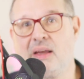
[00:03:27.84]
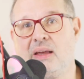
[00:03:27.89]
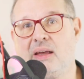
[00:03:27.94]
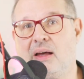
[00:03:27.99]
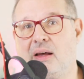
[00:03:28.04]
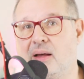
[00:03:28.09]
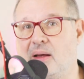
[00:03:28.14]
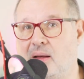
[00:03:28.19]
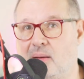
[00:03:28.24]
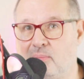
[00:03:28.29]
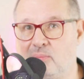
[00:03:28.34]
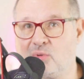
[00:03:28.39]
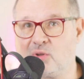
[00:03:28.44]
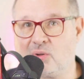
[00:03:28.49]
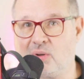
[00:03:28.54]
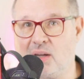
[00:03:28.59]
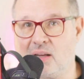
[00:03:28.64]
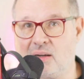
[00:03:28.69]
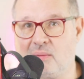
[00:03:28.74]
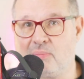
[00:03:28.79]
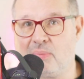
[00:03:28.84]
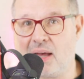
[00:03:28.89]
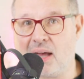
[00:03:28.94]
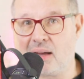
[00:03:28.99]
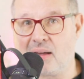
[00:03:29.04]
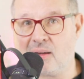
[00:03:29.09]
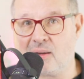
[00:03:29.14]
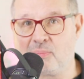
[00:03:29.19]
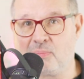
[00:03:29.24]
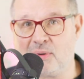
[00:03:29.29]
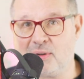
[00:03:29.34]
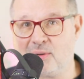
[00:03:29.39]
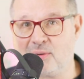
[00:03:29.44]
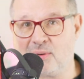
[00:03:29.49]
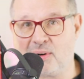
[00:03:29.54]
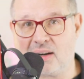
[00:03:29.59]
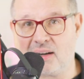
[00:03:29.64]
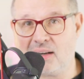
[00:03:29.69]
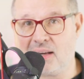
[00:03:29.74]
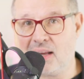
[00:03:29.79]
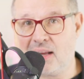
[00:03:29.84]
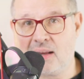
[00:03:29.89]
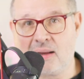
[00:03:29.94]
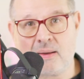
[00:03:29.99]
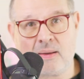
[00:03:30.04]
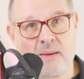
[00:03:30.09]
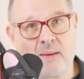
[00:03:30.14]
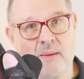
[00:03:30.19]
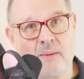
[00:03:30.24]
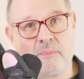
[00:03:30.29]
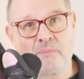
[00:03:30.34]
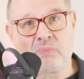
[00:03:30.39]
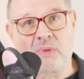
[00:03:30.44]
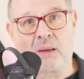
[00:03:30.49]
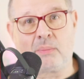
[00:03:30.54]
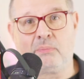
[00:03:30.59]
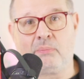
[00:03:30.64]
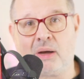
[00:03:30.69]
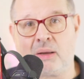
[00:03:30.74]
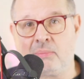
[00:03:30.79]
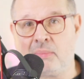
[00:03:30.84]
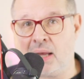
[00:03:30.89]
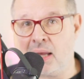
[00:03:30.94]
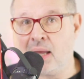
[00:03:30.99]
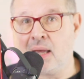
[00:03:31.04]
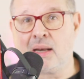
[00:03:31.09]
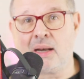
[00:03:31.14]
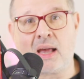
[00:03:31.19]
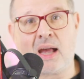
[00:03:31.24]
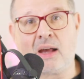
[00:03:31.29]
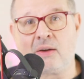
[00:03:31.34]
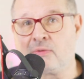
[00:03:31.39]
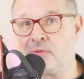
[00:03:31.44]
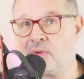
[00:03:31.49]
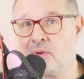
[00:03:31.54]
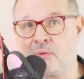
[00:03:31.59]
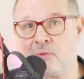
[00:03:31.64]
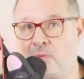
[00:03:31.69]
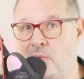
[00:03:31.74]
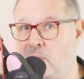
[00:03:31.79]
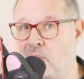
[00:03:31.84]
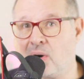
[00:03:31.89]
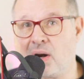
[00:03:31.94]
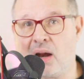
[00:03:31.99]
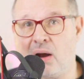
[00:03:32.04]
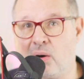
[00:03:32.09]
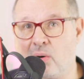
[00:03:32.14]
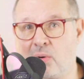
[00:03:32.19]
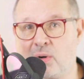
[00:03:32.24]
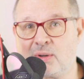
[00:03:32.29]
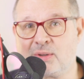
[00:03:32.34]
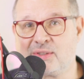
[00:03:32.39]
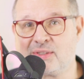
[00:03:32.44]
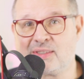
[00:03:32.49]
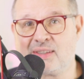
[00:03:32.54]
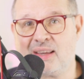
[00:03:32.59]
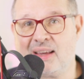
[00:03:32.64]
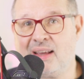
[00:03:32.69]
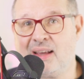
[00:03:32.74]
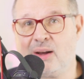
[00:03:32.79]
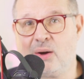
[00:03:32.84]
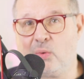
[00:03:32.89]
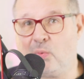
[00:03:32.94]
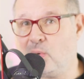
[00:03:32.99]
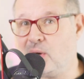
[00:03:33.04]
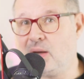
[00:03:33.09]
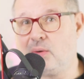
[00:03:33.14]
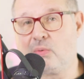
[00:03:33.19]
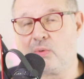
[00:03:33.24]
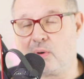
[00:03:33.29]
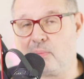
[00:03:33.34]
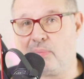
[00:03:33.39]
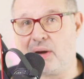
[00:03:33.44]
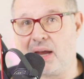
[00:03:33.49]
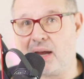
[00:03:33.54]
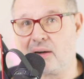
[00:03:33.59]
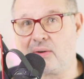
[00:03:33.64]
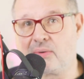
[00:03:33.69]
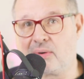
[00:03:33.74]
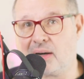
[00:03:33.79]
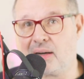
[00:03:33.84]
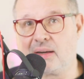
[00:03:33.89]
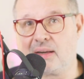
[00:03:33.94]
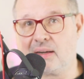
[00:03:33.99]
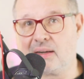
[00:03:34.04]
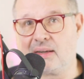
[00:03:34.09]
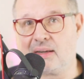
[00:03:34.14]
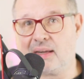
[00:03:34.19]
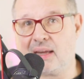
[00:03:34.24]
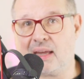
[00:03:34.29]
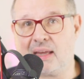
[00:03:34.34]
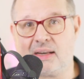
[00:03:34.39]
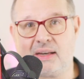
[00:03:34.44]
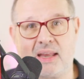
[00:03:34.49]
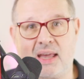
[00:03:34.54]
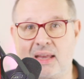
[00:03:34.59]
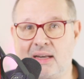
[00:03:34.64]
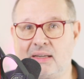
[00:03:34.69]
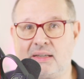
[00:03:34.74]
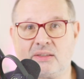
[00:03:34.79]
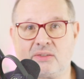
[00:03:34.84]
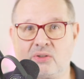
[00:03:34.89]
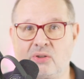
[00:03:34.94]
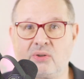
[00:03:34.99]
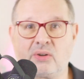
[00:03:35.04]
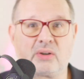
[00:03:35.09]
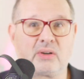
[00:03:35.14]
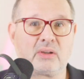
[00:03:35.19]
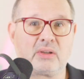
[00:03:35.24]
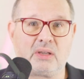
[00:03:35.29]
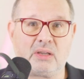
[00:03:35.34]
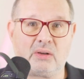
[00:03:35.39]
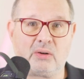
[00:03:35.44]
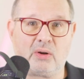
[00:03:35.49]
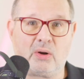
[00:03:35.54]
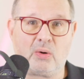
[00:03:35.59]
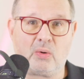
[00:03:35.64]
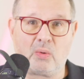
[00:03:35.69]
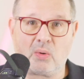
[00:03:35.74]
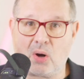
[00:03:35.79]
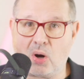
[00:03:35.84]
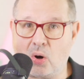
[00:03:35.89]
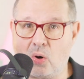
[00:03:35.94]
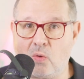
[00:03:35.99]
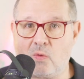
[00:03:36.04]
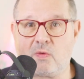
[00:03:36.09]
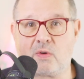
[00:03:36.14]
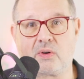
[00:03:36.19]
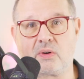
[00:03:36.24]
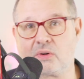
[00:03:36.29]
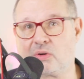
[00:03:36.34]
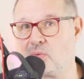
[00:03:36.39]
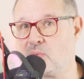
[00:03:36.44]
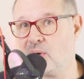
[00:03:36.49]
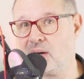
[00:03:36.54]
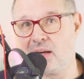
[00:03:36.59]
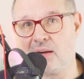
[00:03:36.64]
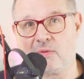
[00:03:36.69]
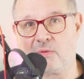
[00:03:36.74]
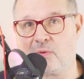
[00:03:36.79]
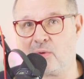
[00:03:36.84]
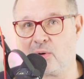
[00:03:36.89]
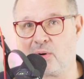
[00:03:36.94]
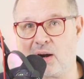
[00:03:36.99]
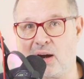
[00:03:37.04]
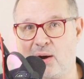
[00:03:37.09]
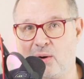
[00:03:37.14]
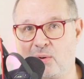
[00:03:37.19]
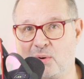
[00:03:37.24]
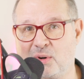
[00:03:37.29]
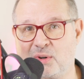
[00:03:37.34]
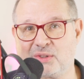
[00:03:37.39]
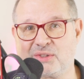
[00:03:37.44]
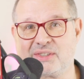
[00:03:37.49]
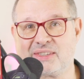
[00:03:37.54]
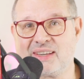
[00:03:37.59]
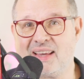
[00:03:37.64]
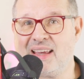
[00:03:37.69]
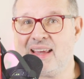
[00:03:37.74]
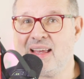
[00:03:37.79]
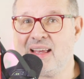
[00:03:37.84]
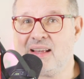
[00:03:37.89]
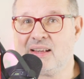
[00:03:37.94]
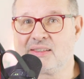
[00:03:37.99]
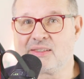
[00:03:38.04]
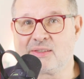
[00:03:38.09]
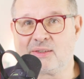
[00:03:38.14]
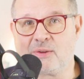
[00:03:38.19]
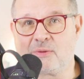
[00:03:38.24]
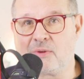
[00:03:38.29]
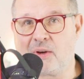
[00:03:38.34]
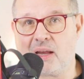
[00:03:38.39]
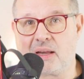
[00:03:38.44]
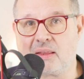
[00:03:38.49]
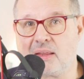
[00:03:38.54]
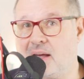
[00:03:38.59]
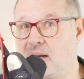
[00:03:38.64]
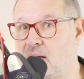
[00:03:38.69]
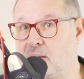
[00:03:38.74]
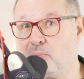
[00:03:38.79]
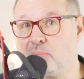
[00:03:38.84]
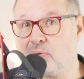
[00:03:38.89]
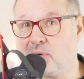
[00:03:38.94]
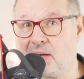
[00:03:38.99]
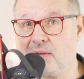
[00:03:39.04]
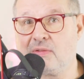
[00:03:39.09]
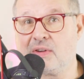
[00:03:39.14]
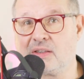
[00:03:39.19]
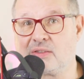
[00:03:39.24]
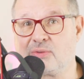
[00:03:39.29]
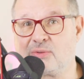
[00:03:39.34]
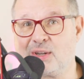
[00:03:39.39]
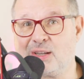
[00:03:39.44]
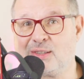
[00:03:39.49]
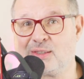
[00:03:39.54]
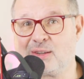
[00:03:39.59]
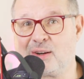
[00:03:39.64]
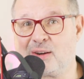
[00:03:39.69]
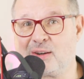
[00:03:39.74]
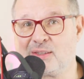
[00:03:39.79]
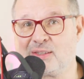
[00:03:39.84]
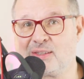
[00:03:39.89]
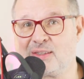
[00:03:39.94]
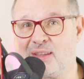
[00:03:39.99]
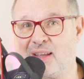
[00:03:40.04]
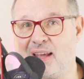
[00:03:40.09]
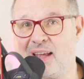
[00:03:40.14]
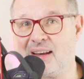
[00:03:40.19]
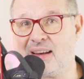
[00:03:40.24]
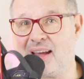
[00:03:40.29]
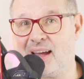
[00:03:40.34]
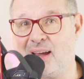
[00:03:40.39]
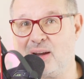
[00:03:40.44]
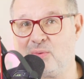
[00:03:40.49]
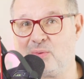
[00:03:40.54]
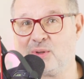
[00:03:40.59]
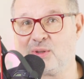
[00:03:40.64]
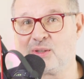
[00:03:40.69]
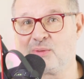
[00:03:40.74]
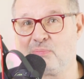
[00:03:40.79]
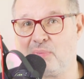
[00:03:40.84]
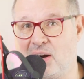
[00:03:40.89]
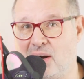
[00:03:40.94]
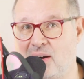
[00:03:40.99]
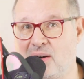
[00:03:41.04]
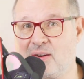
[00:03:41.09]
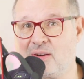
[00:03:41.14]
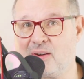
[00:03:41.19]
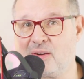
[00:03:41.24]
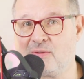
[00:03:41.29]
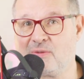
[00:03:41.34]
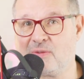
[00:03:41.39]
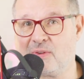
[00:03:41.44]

um, to get it back up and running. But man, after four hours, we were back running again, and it took, you know, over twenty-four hours, stuff like that in previous restarts that I was part of